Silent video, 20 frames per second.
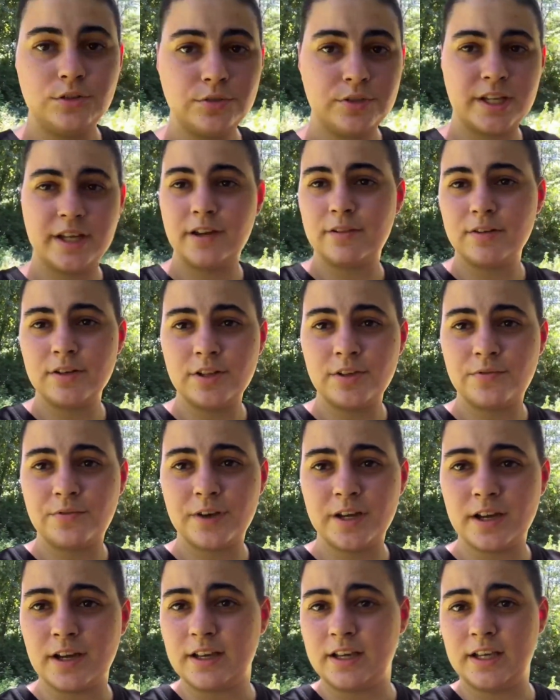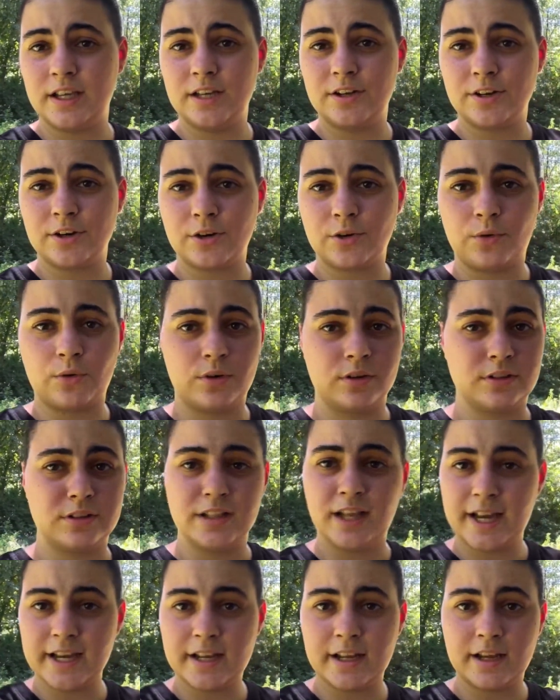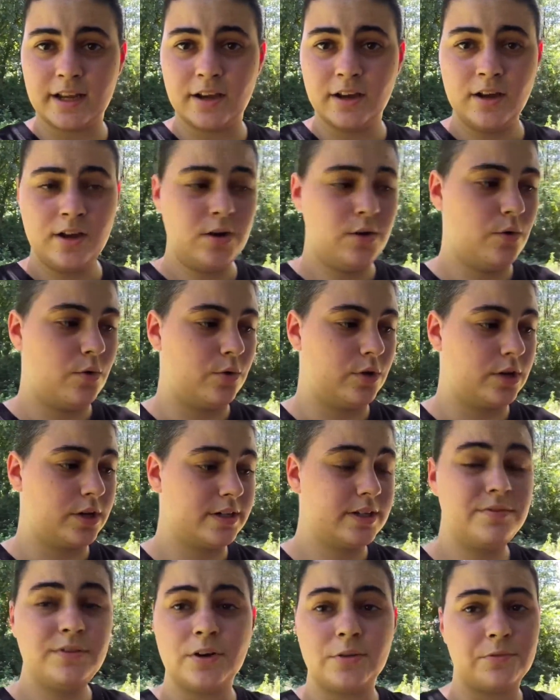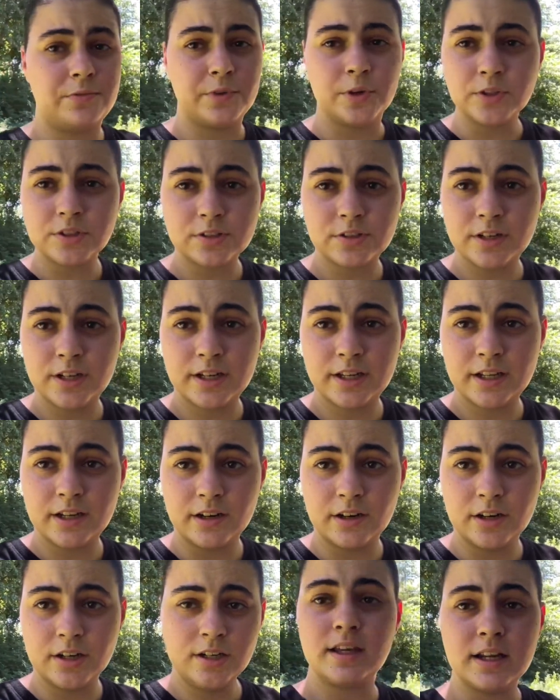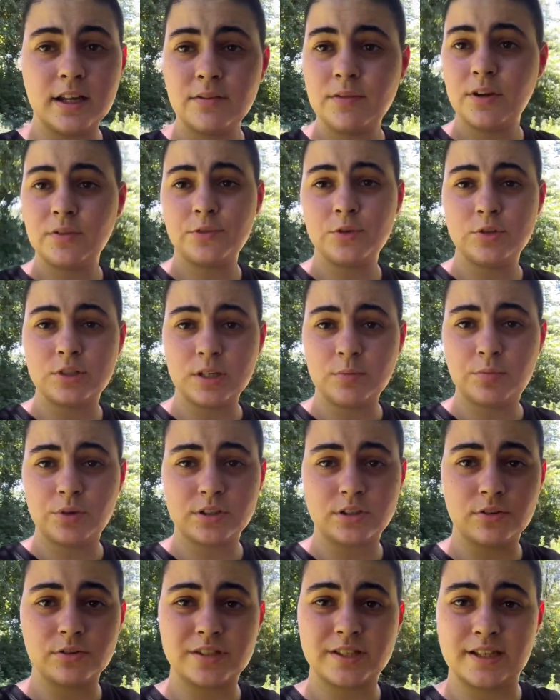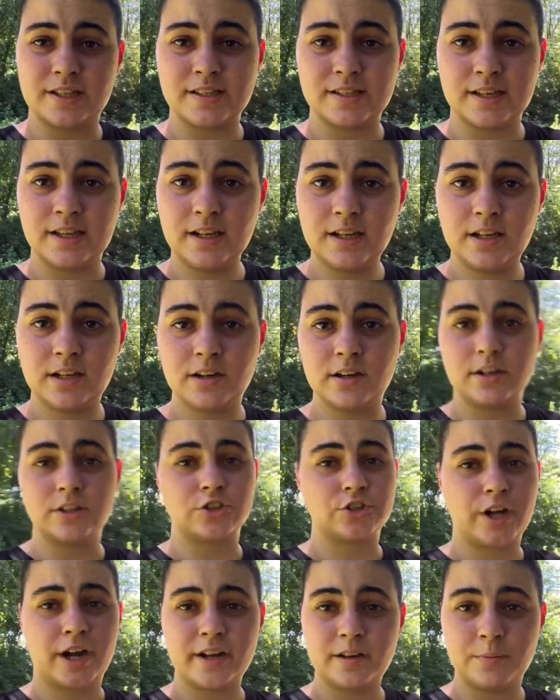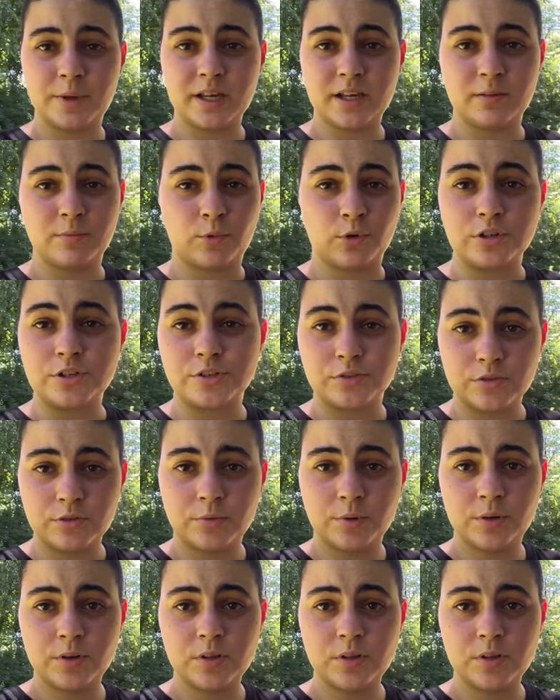can't really fit a heater or lighting or even a filter in here, and even if you did put those things in here and try to make it more suitable,